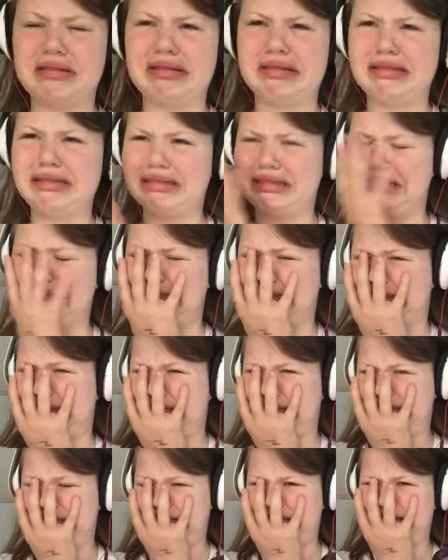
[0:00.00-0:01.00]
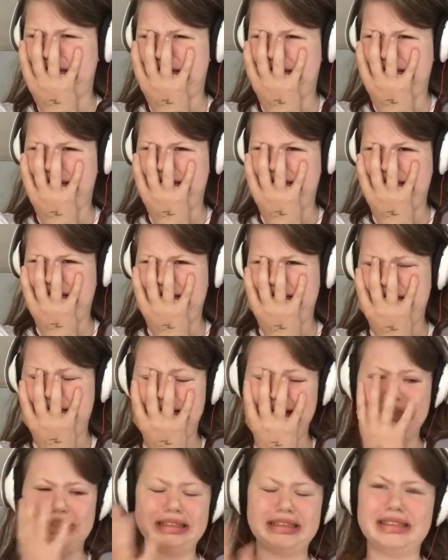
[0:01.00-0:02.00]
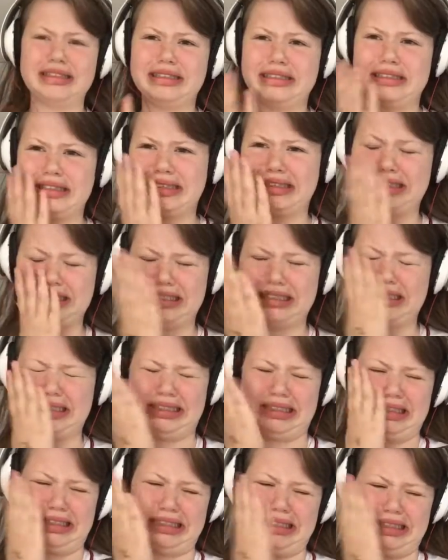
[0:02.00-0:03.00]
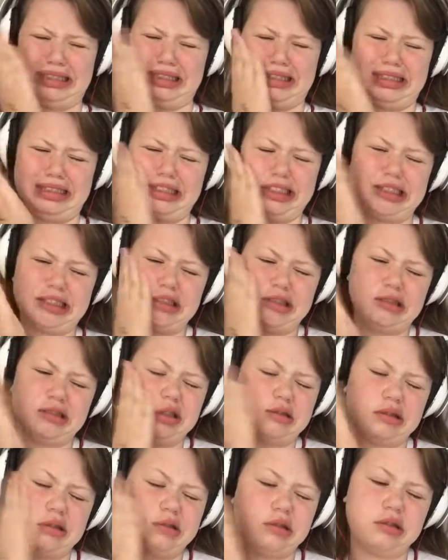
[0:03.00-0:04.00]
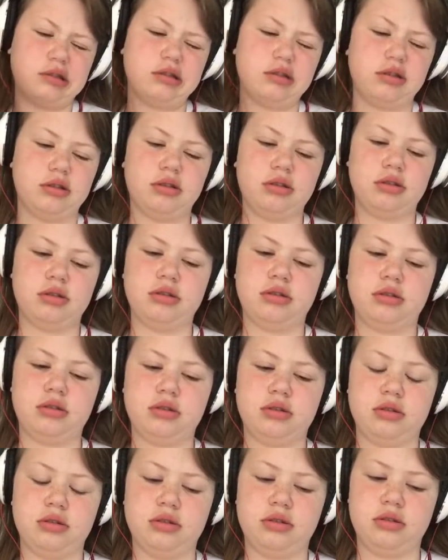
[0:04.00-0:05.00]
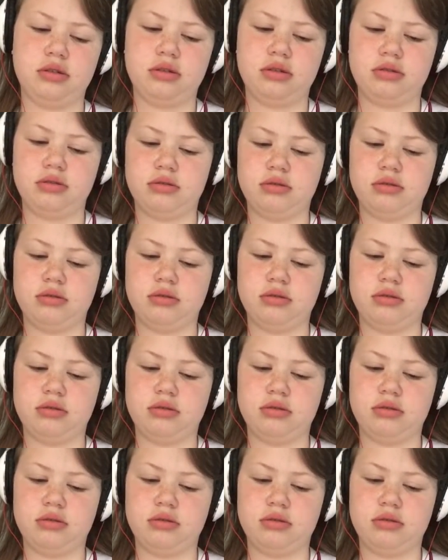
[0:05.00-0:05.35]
(no one is talking)